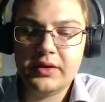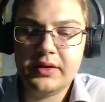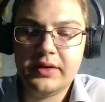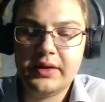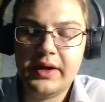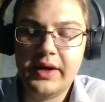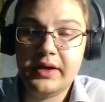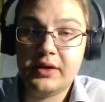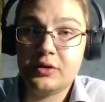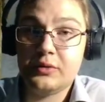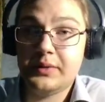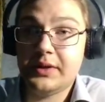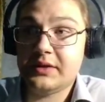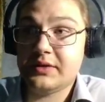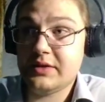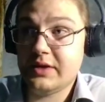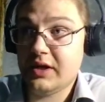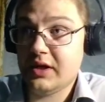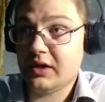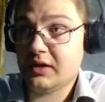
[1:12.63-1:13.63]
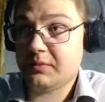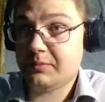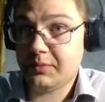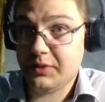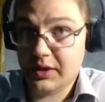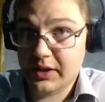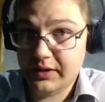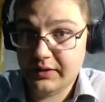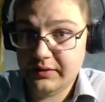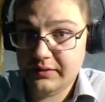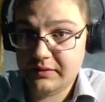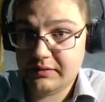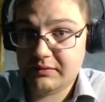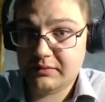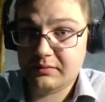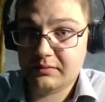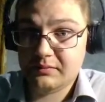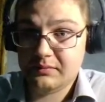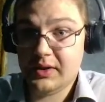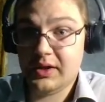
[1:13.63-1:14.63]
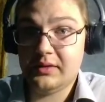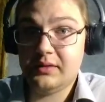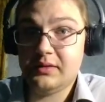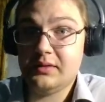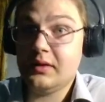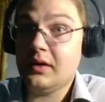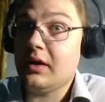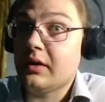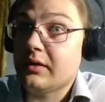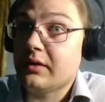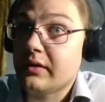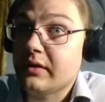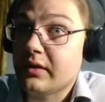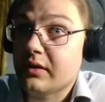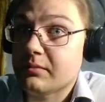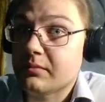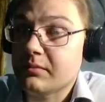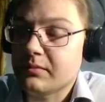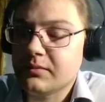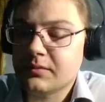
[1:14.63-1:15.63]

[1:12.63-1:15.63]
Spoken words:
And we take plants and eat them